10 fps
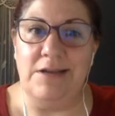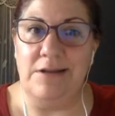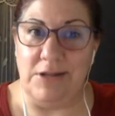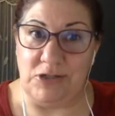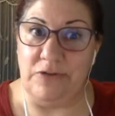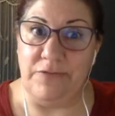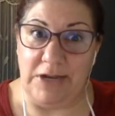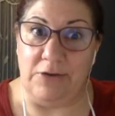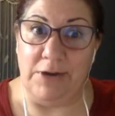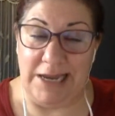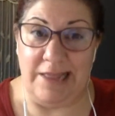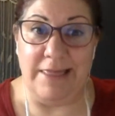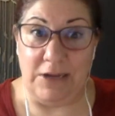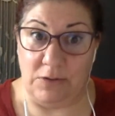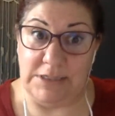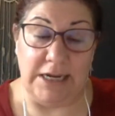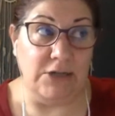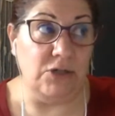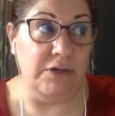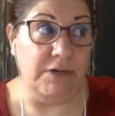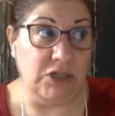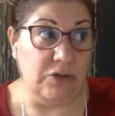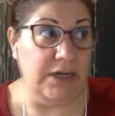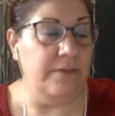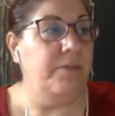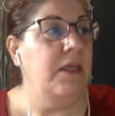clusterfuckery that goes on during retrograde.